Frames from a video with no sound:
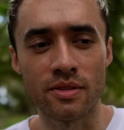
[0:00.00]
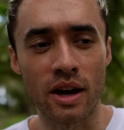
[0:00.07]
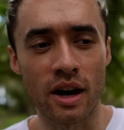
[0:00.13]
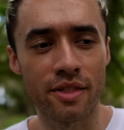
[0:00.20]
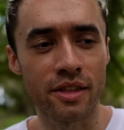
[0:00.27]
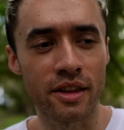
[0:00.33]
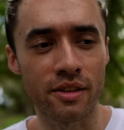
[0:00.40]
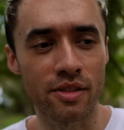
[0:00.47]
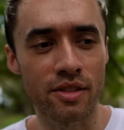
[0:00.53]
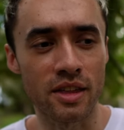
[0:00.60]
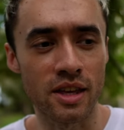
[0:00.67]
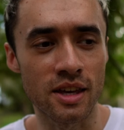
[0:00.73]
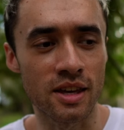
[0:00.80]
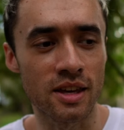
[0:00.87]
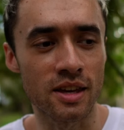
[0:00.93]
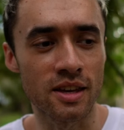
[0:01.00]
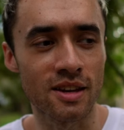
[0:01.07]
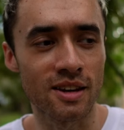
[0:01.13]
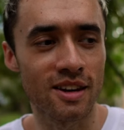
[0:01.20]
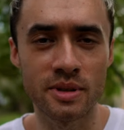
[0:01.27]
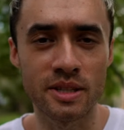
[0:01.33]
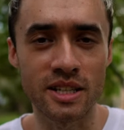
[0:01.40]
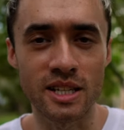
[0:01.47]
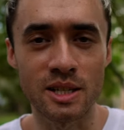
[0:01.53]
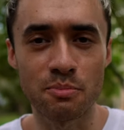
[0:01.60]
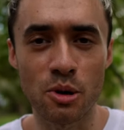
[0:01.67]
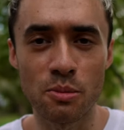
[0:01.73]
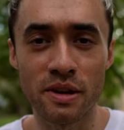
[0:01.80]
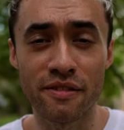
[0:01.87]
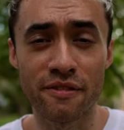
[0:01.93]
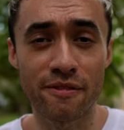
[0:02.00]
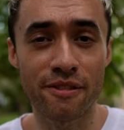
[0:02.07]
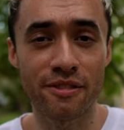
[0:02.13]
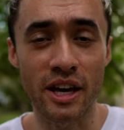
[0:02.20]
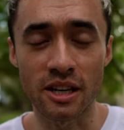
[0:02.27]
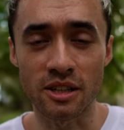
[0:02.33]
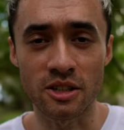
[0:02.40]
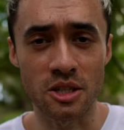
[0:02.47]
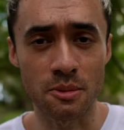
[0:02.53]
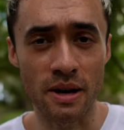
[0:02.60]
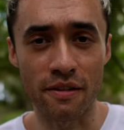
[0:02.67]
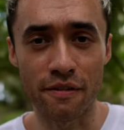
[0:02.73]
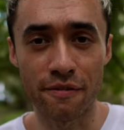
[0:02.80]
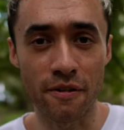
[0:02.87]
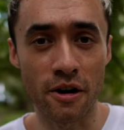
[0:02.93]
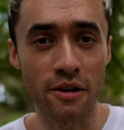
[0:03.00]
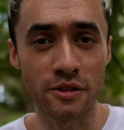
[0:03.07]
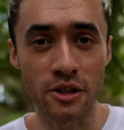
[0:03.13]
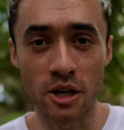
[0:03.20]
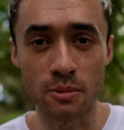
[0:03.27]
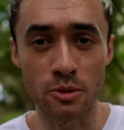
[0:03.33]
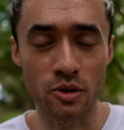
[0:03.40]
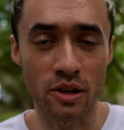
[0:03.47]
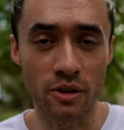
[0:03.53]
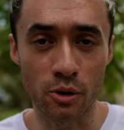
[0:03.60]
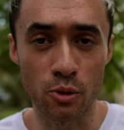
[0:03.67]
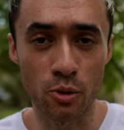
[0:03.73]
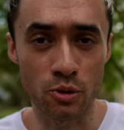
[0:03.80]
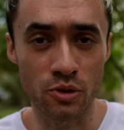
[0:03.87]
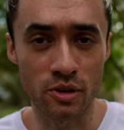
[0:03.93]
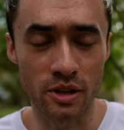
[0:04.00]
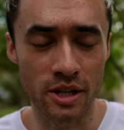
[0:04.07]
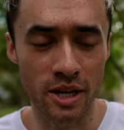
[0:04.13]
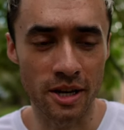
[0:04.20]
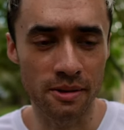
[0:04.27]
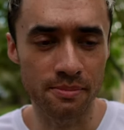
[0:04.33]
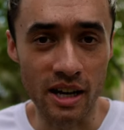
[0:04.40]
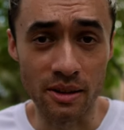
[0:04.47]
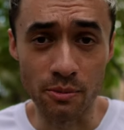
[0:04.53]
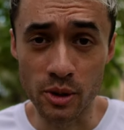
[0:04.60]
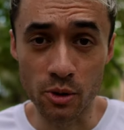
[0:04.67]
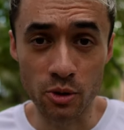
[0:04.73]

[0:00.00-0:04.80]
I think the MCs probably thanked us about five times throughout the course of the day. And we